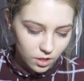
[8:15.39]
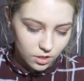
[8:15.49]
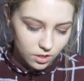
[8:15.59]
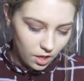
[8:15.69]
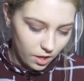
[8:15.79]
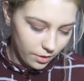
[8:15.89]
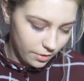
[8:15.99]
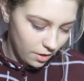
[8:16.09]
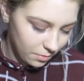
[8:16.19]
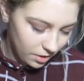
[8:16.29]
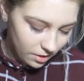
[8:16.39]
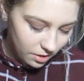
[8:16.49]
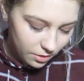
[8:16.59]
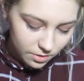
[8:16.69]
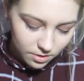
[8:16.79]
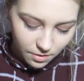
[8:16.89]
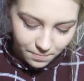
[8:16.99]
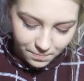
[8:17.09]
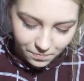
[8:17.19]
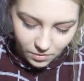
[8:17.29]
So I'm going to use
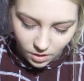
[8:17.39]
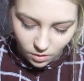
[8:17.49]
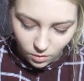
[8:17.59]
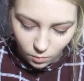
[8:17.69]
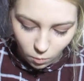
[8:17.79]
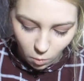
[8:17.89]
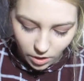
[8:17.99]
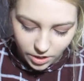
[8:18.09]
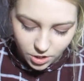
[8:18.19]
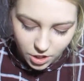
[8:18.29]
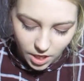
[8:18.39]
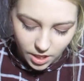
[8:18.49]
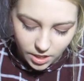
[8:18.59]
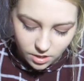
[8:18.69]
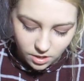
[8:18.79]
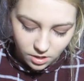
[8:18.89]
the white shade